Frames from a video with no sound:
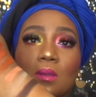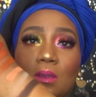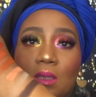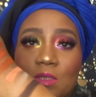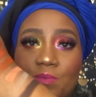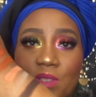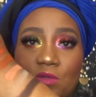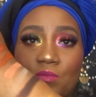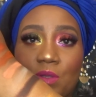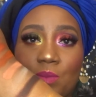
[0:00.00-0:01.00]
And that's Piece of
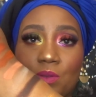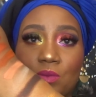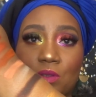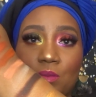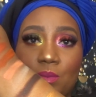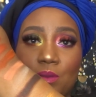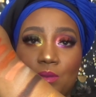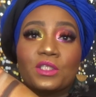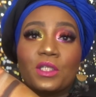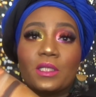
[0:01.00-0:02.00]
Me built up. Next
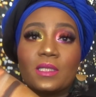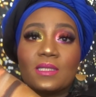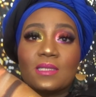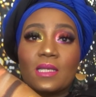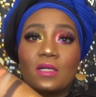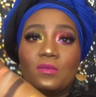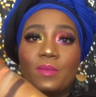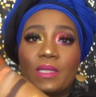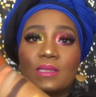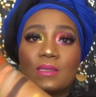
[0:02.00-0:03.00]
shade is
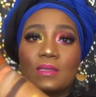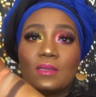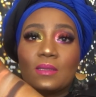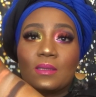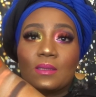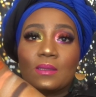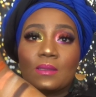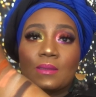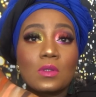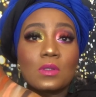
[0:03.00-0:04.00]
Stalemate.
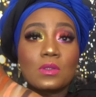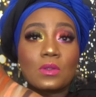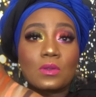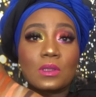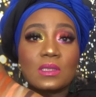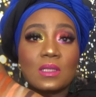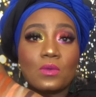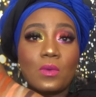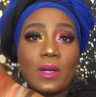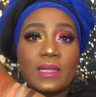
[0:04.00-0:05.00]
So these are
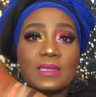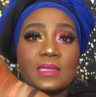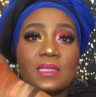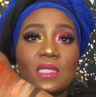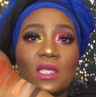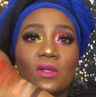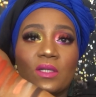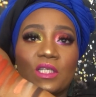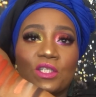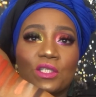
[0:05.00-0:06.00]
quite
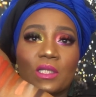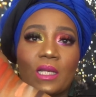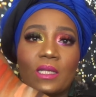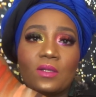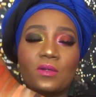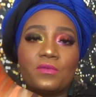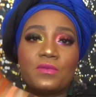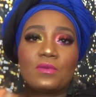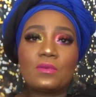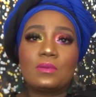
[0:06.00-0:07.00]
neonish kind of
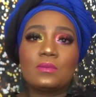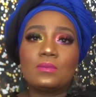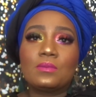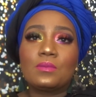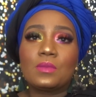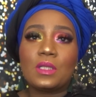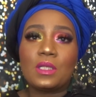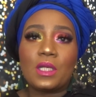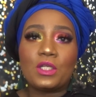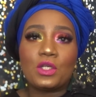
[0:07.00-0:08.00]
in
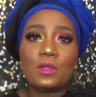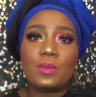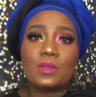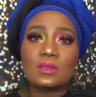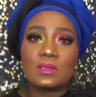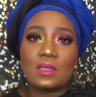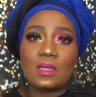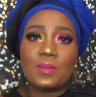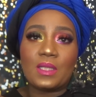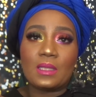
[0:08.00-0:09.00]
nature, but
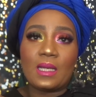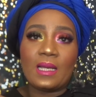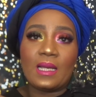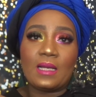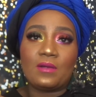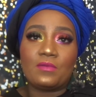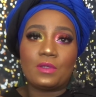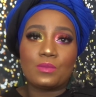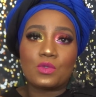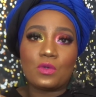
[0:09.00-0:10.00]
I mean I have
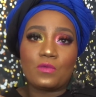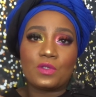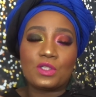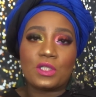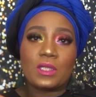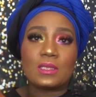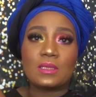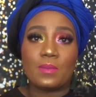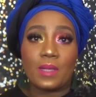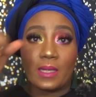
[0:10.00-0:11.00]
2 of those shades
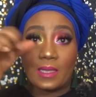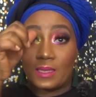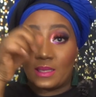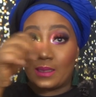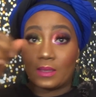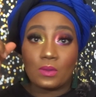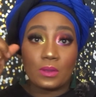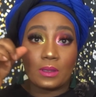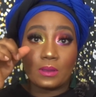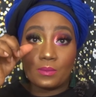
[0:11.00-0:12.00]
in my inner
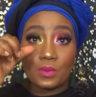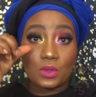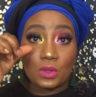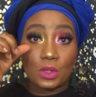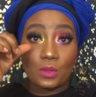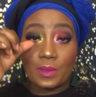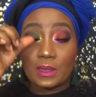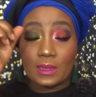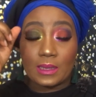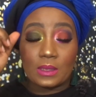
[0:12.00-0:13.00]
corner, both on the upper
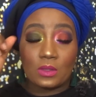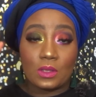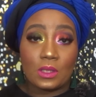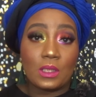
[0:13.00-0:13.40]
lid and the